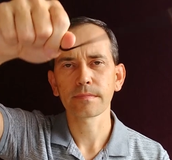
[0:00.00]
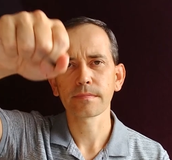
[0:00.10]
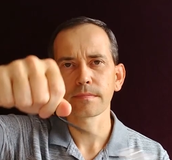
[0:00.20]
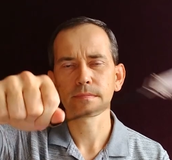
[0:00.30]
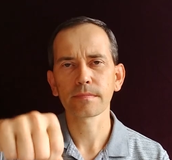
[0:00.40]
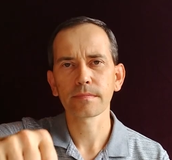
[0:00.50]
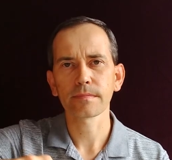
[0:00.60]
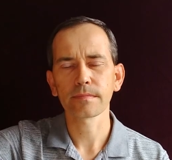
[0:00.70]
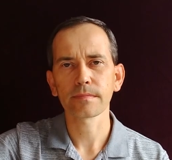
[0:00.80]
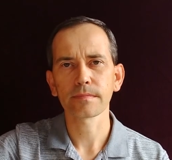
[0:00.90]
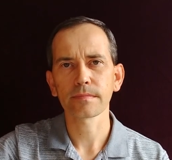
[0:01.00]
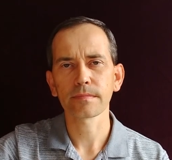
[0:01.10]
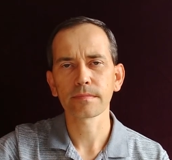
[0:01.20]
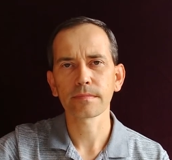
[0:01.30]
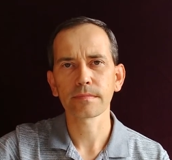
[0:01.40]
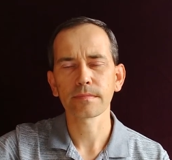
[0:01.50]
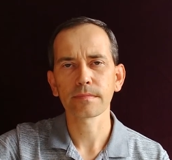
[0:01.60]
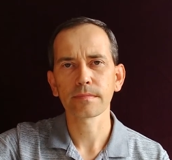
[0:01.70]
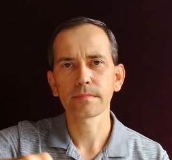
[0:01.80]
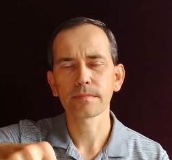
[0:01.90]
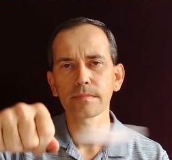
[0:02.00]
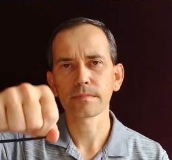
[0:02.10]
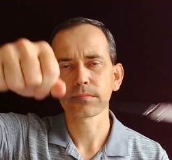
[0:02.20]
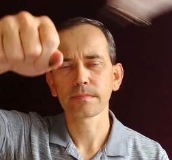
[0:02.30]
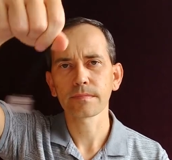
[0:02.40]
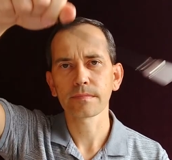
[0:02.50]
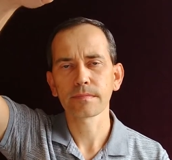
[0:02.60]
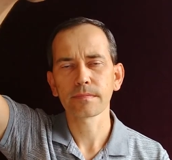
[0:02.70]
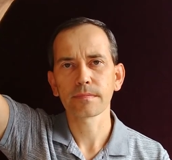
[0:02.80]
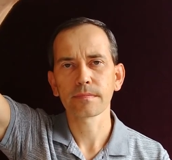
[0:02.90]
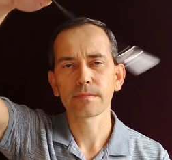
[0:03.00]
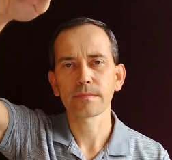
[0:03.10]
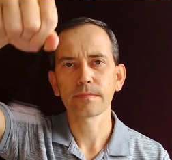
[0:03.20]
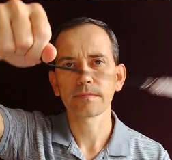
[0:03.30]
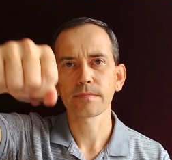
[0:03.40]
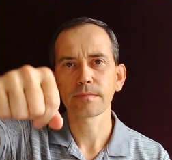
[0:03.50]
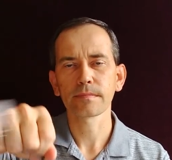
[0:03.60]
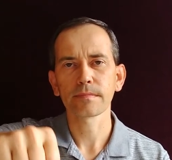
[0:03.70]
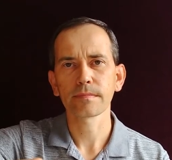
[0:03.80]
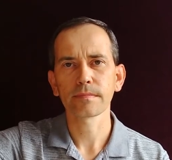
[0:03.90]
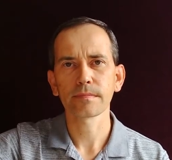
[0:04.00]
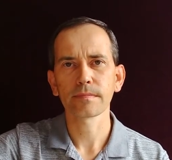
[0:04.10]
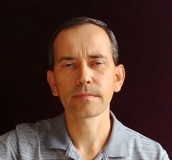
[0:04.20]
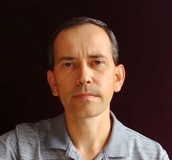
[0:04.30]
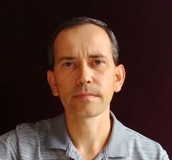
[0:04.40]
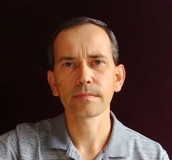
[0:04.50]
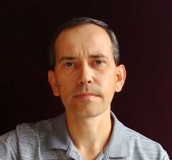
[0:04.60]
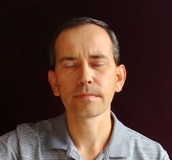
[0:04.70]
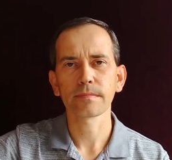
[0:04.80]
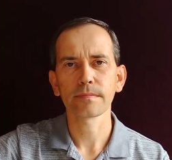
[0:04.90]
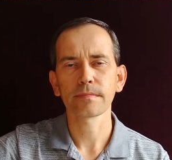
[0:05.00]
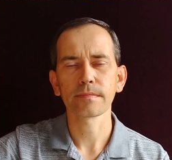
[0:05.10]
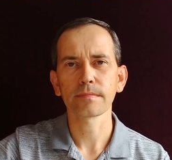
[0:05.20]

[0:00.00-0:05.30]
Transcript: [no speech]